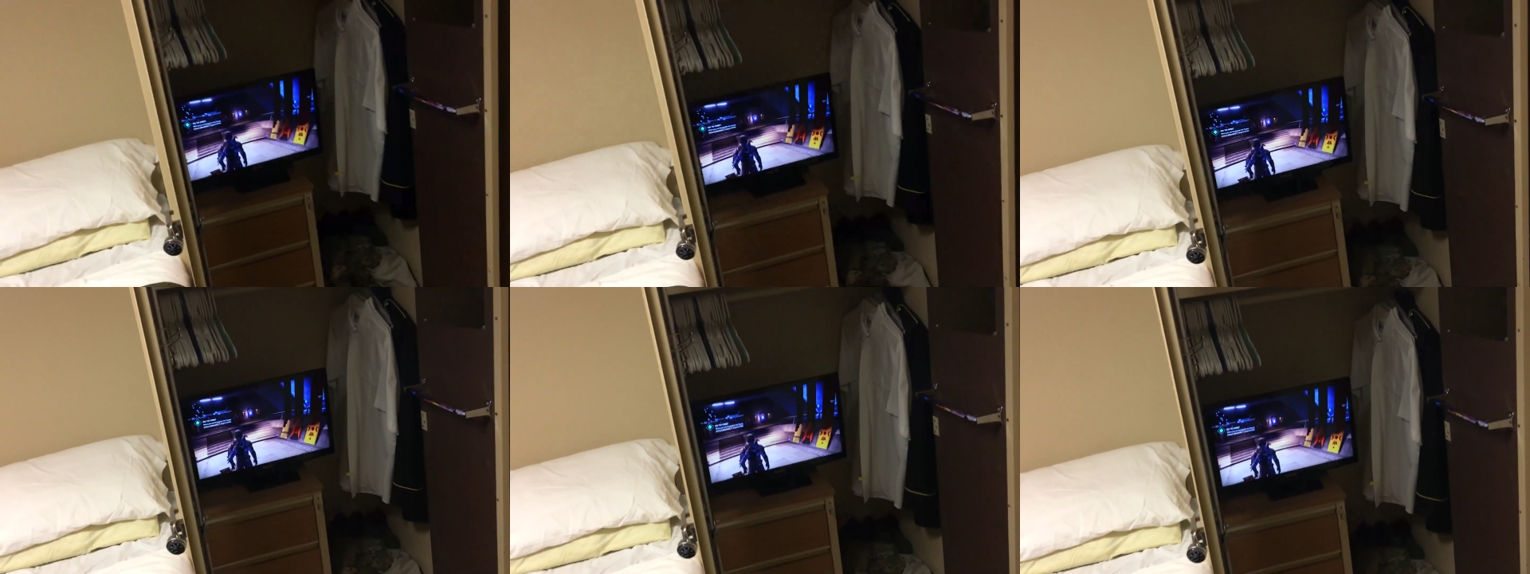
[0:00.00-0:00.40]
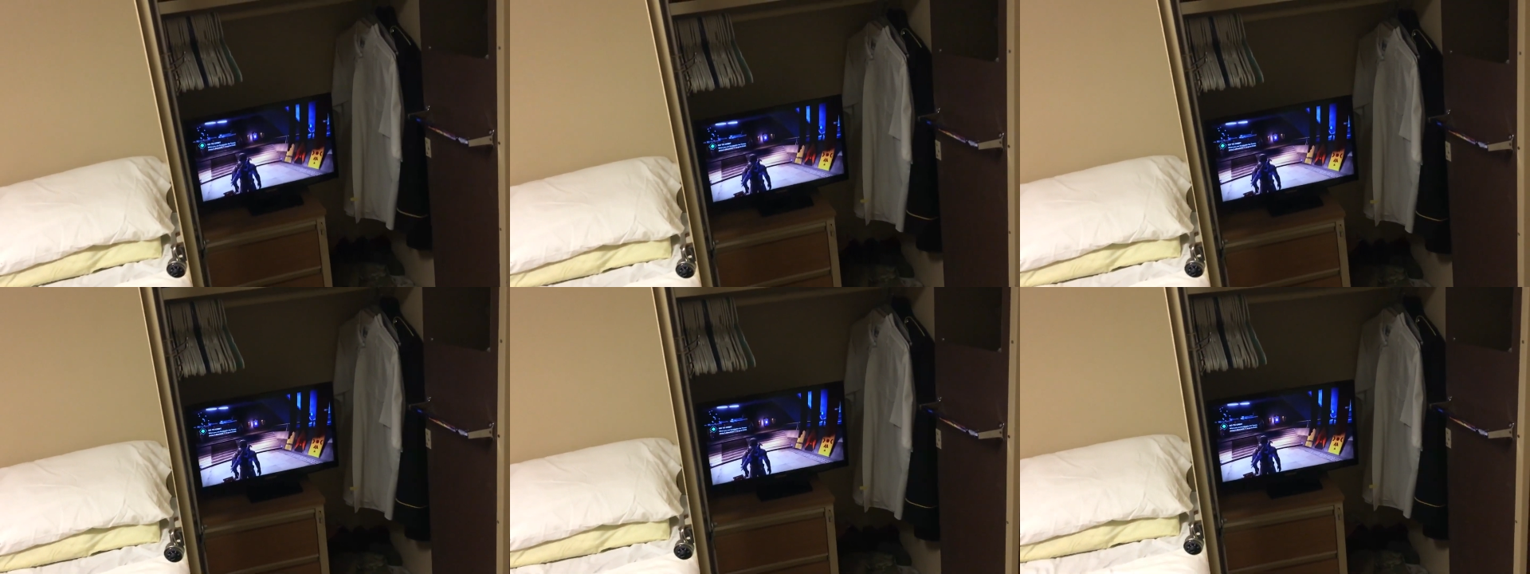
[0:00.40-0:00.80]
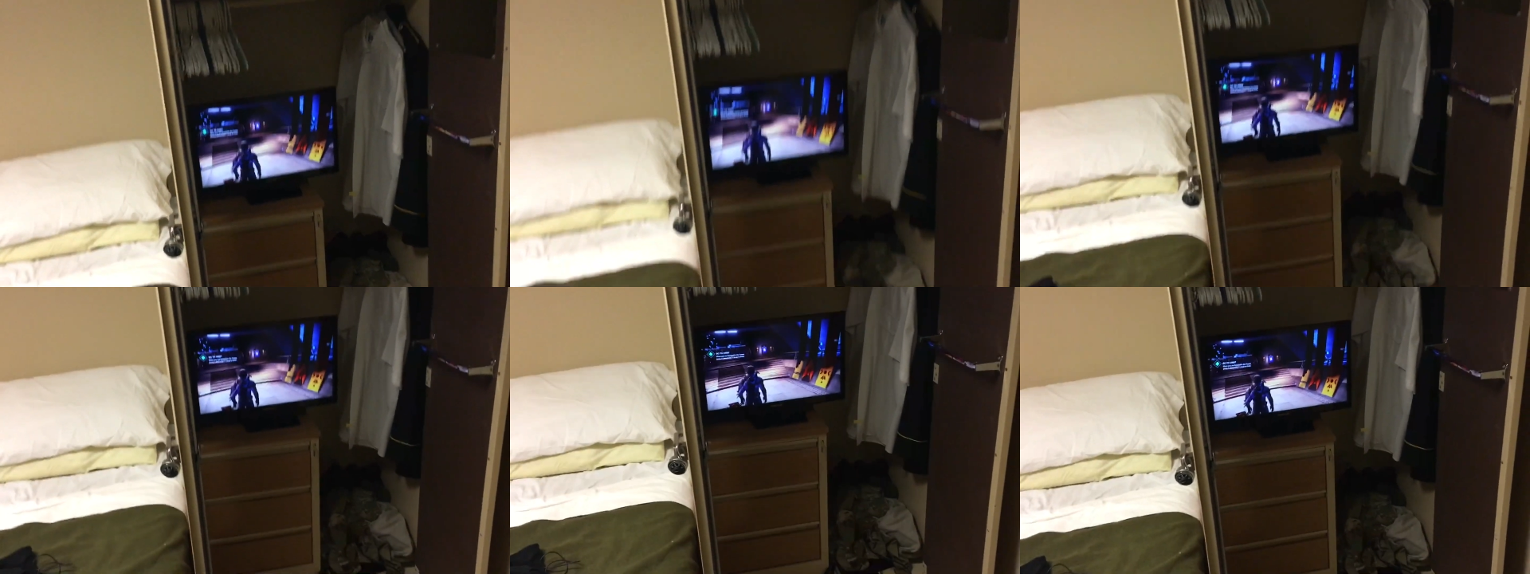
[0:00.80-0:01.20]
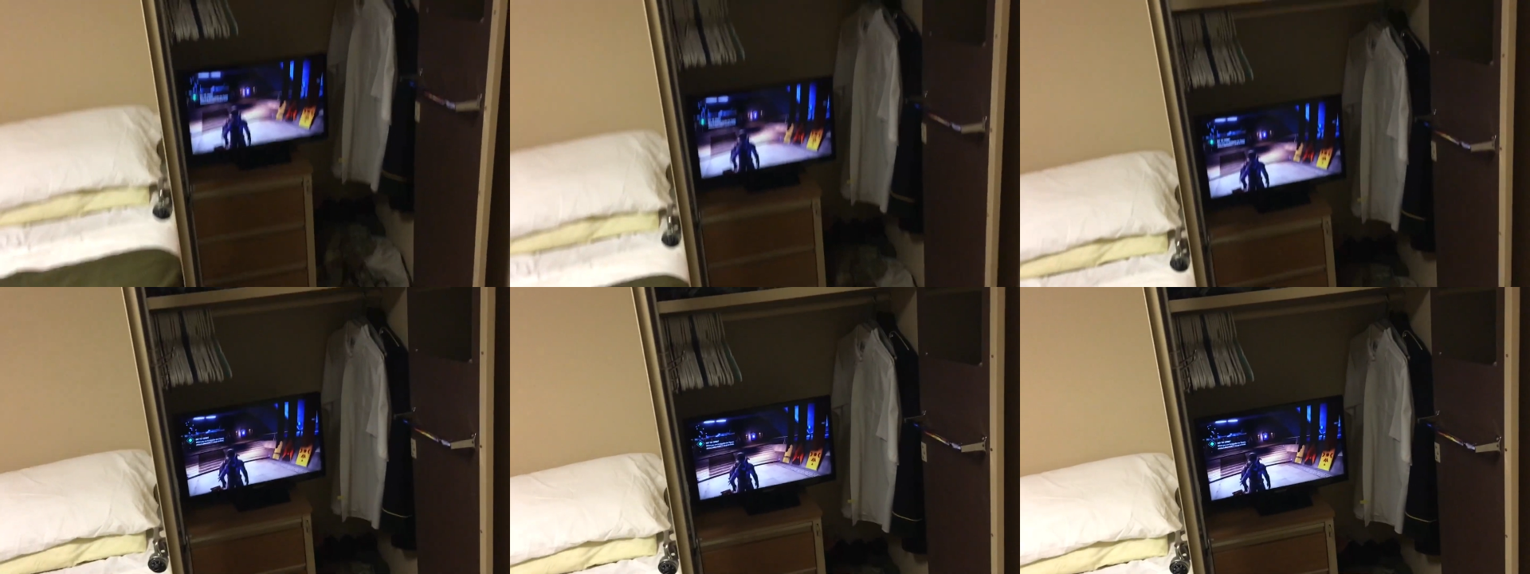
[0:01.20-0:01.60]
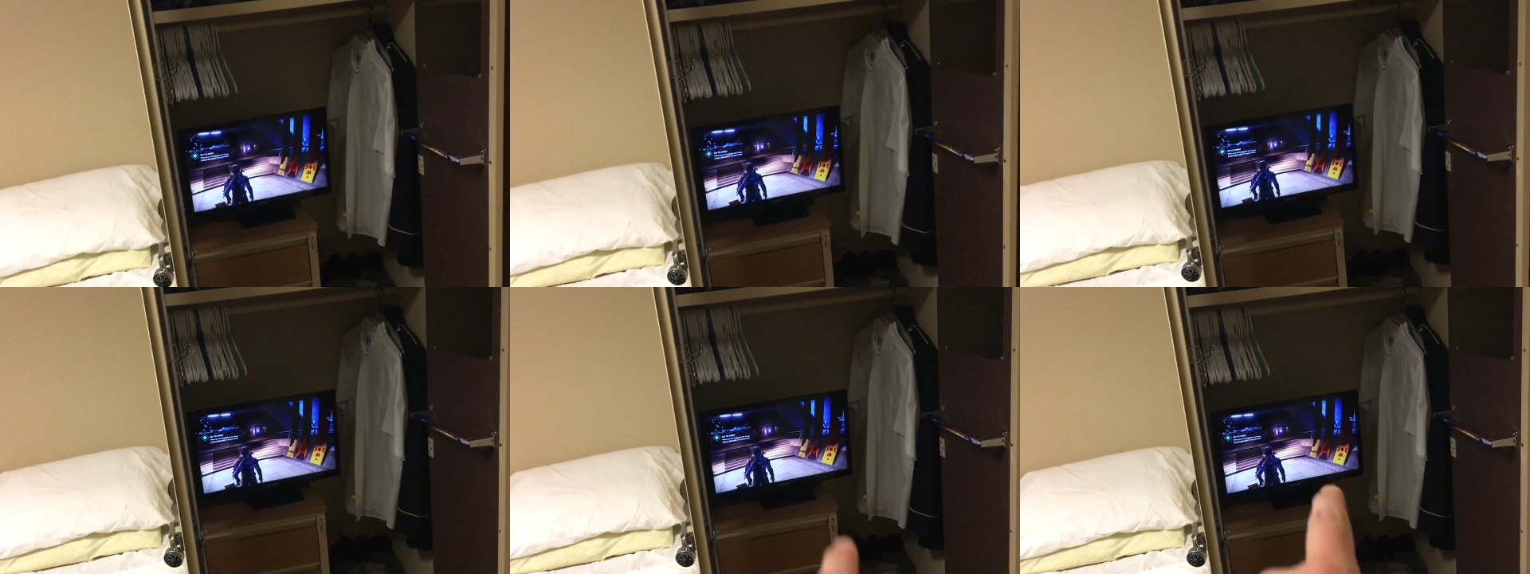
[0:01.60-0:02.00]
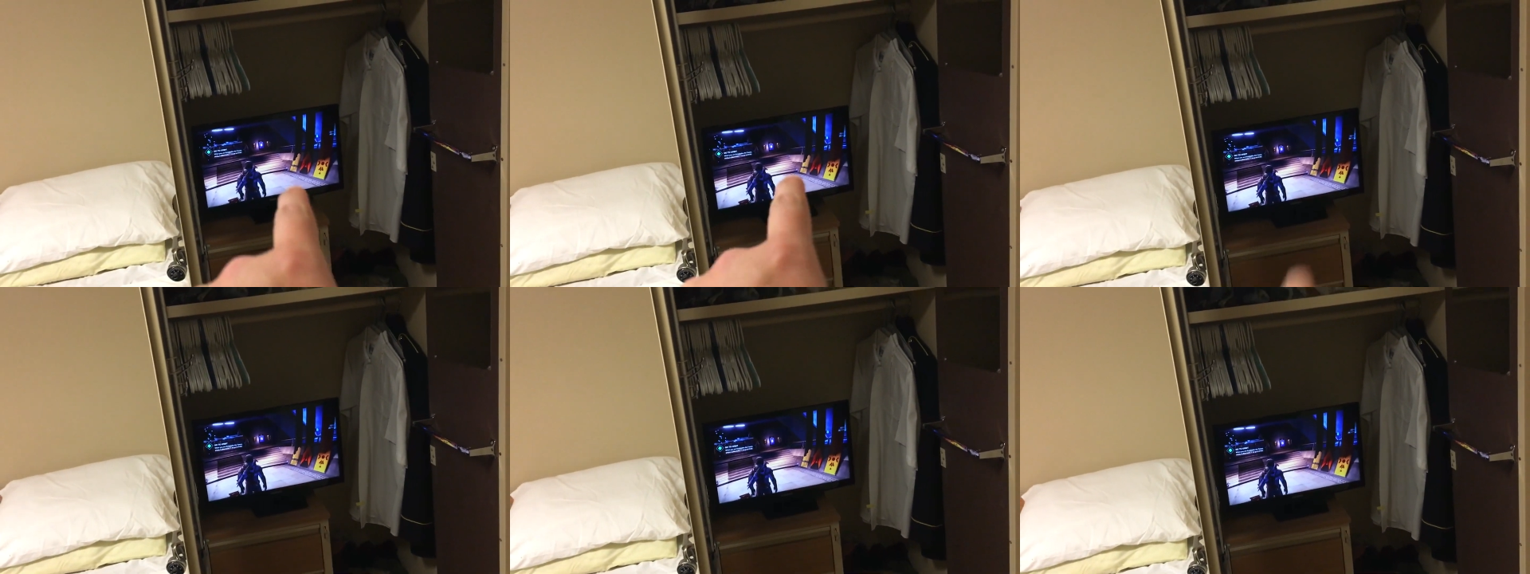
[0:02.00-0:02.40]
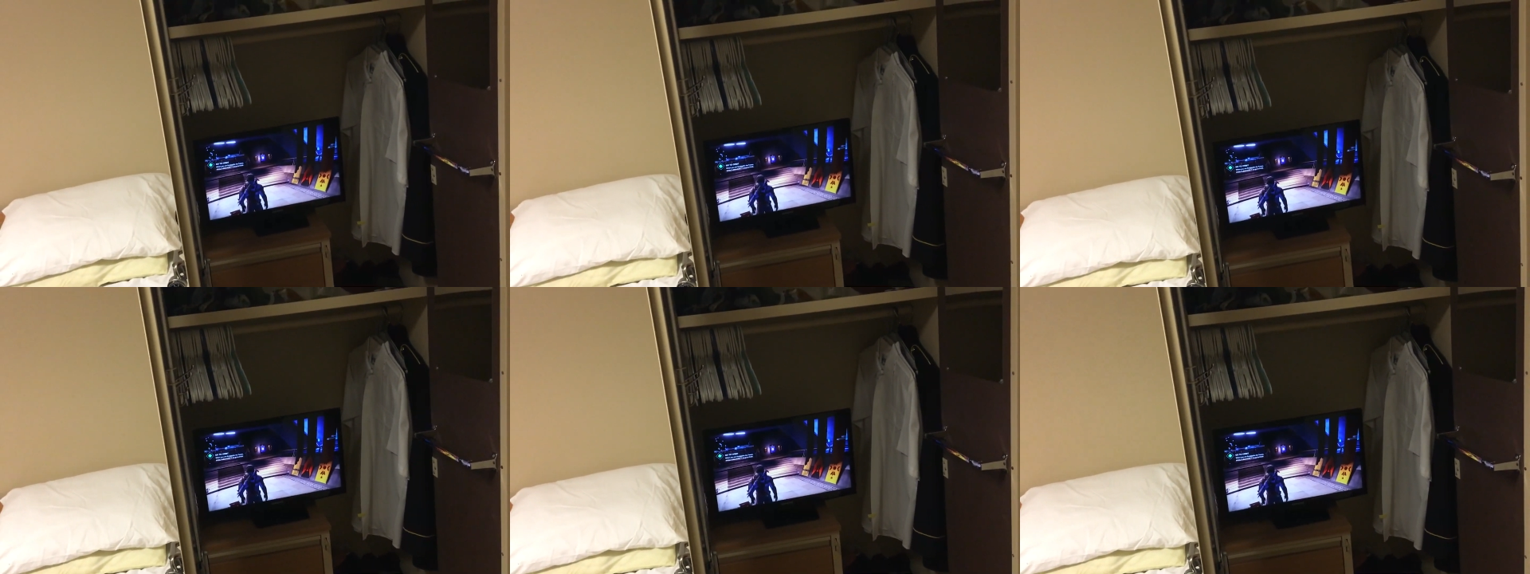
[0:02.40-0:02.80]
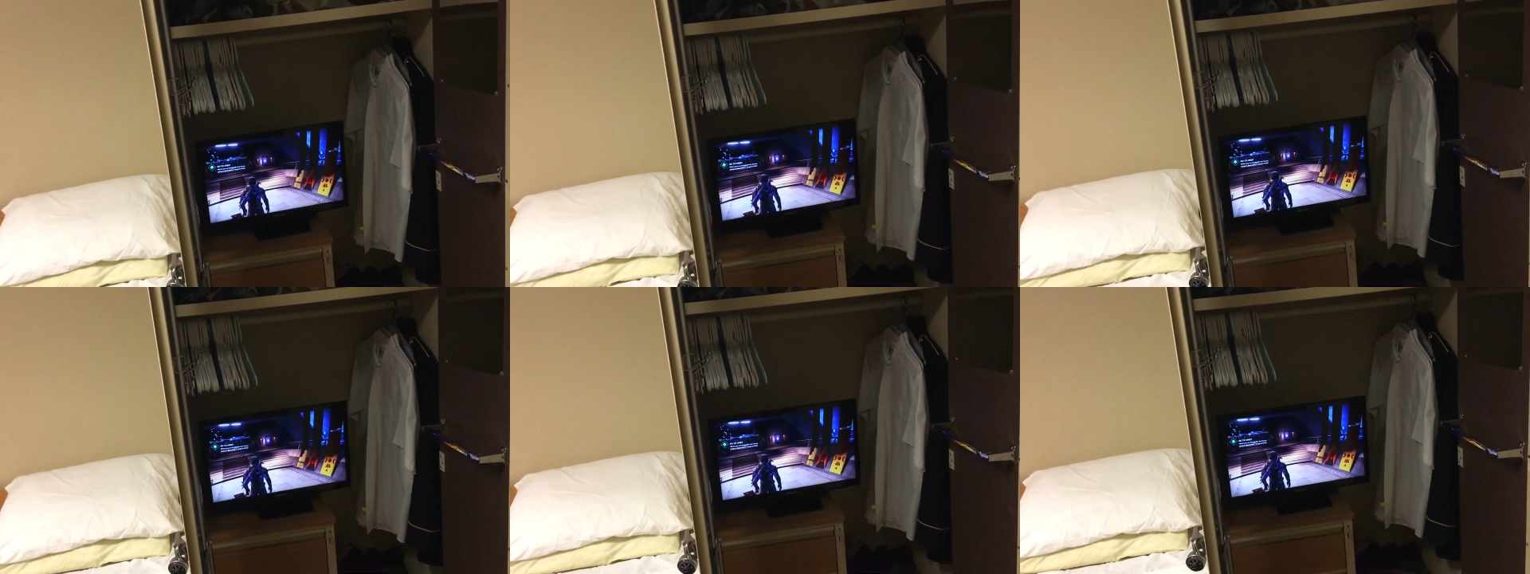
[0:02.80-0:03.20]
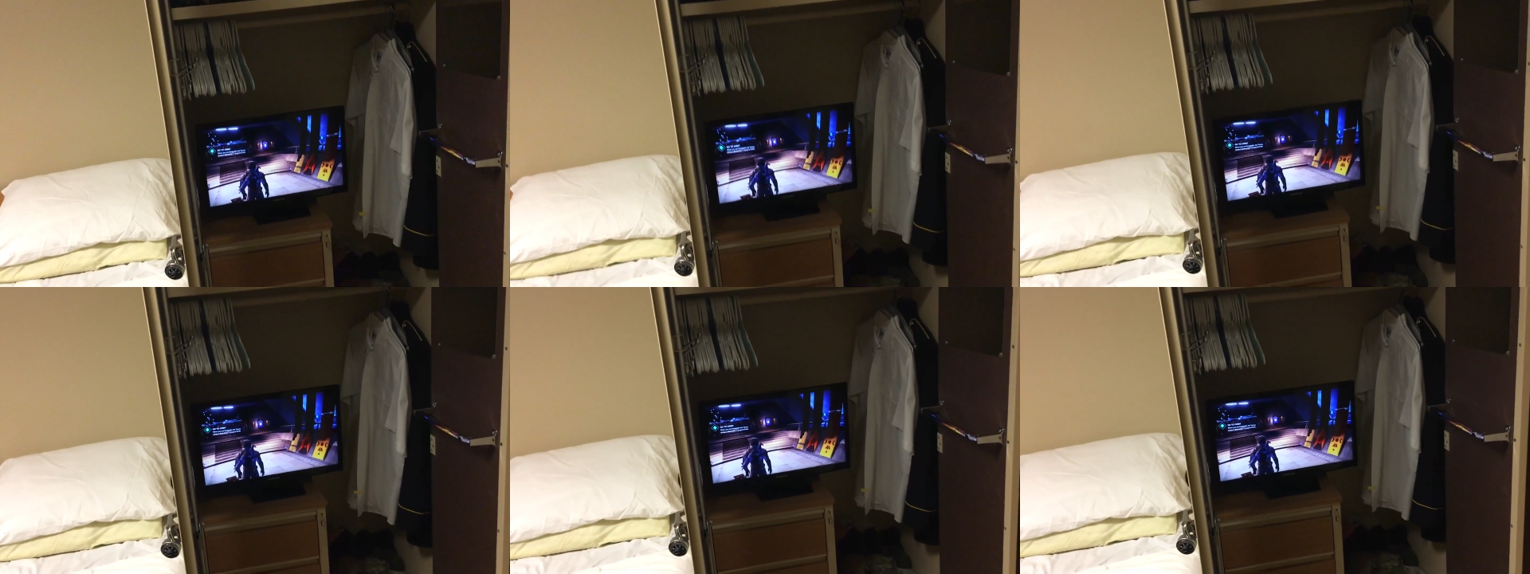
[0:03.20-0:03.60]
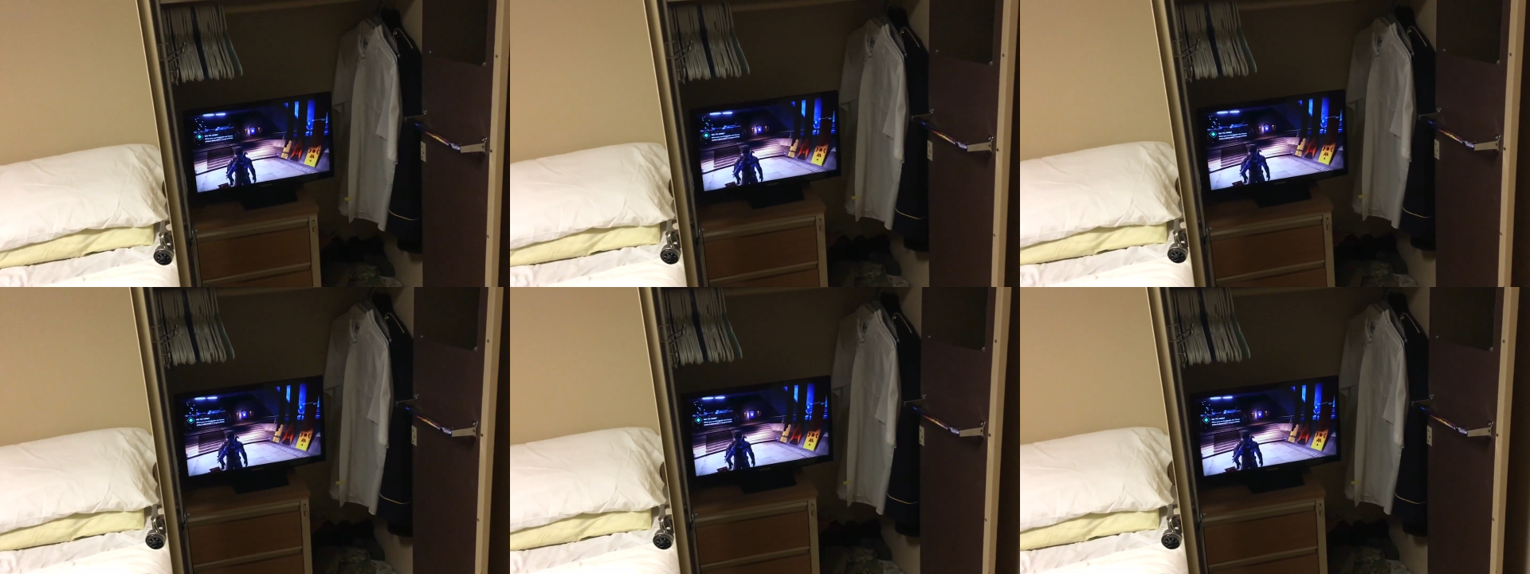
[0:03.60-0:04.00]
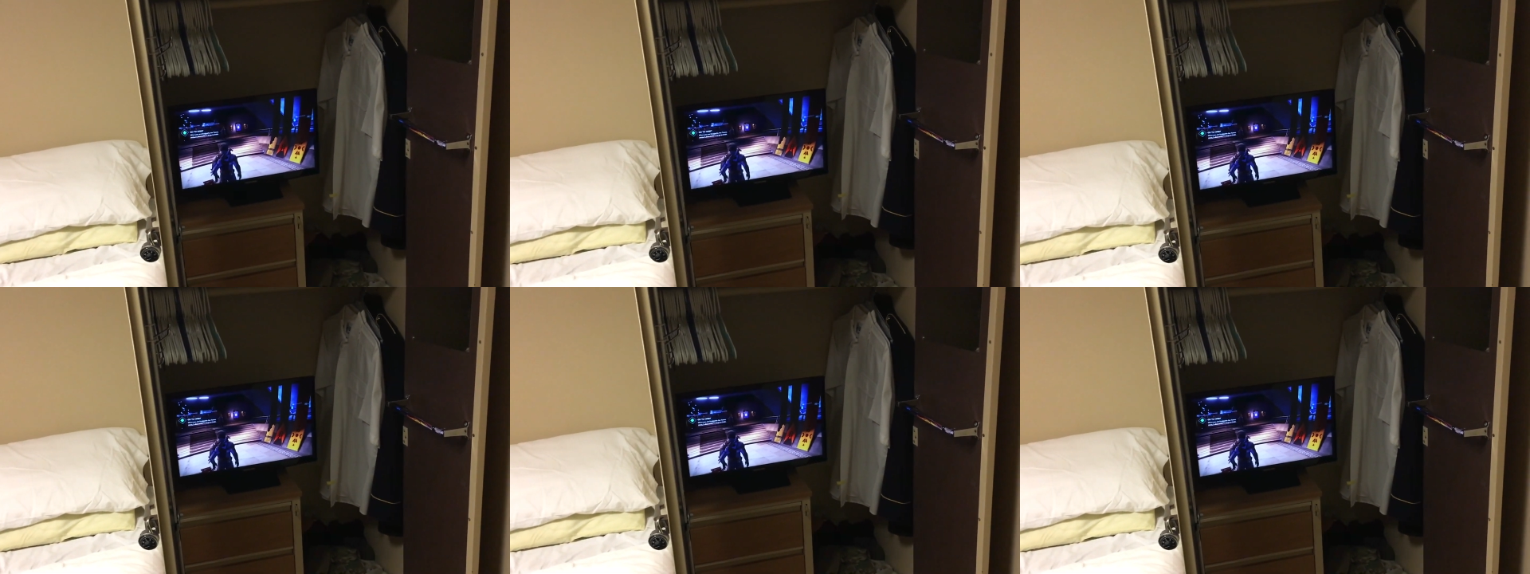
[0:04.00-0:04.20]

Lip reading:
(no speaker visible)